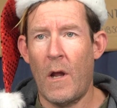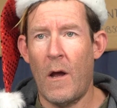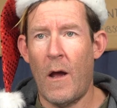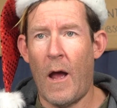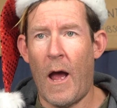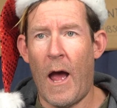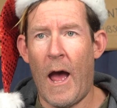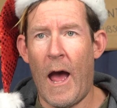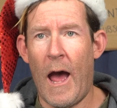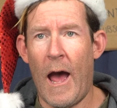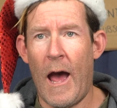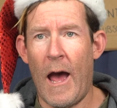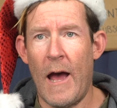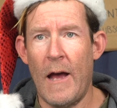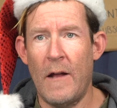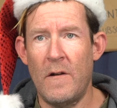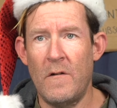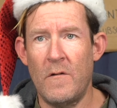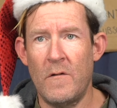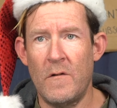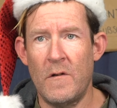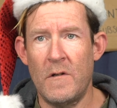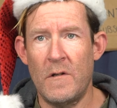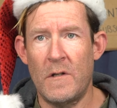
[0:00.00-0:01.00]

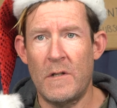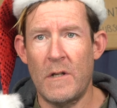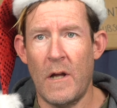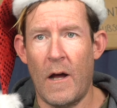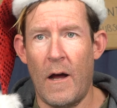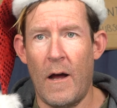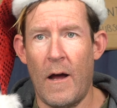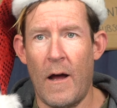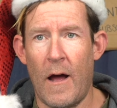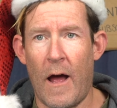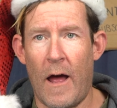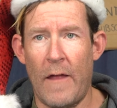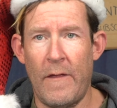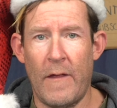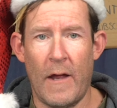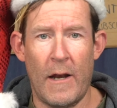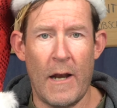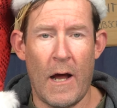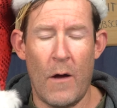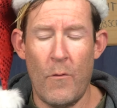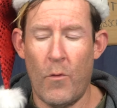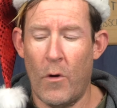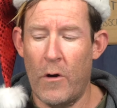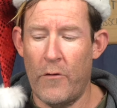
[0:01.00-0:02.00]
And uh, and then
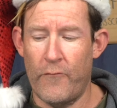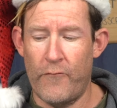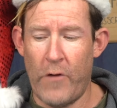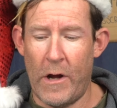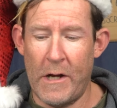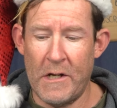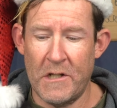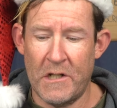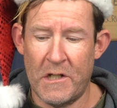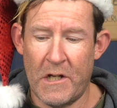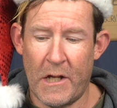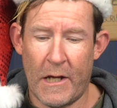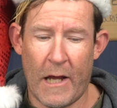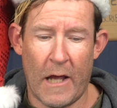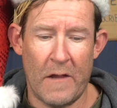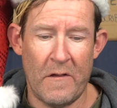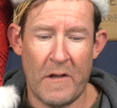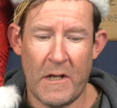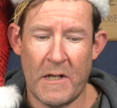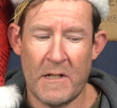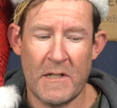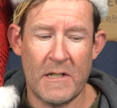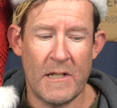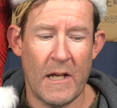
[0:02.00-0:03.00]
I will arrange to get
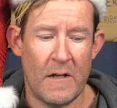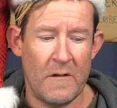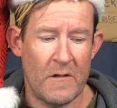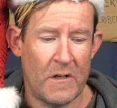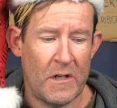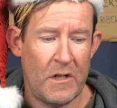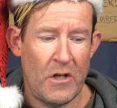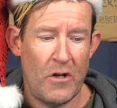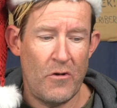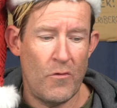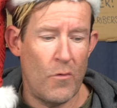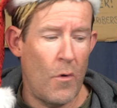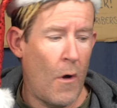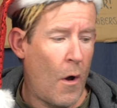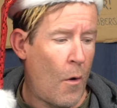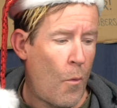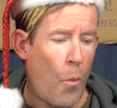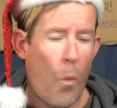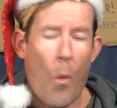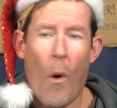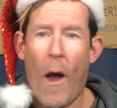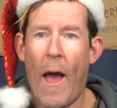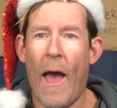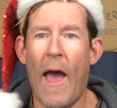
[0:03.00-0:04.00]
these sent to you
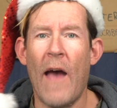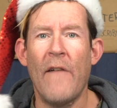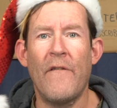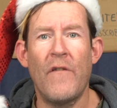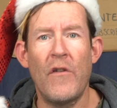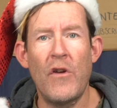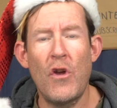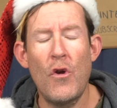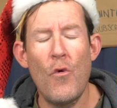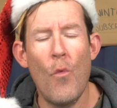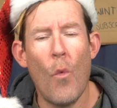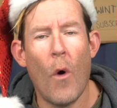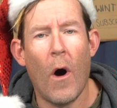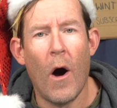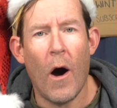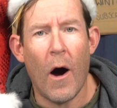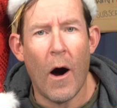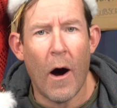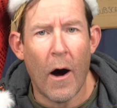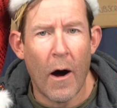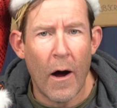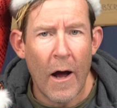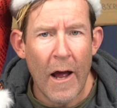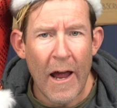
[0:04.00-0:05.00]
wherever you
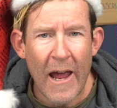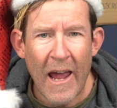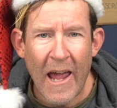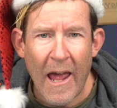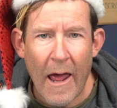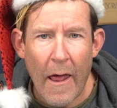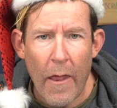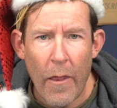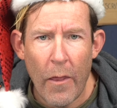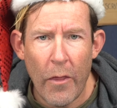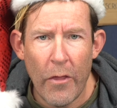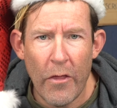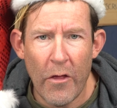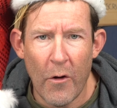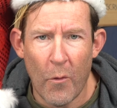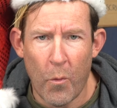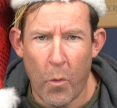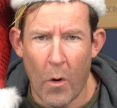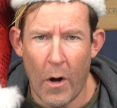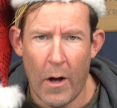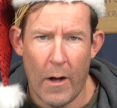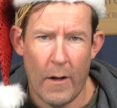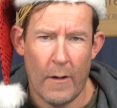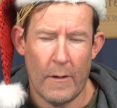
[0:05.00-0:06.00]
are in the
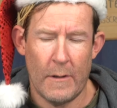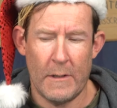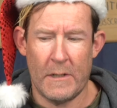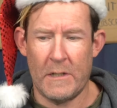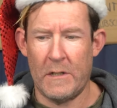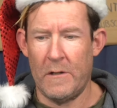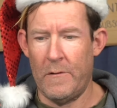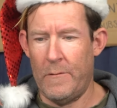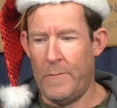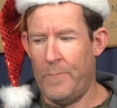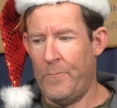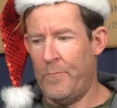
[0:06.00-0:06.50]
world,